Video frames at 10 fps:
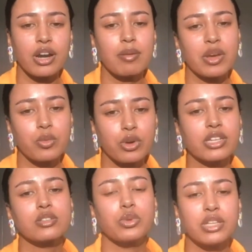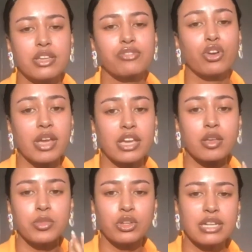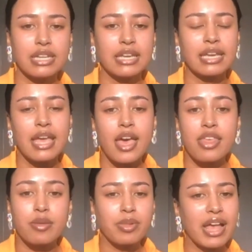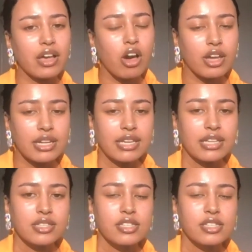And my work is really for my community, the Black audience.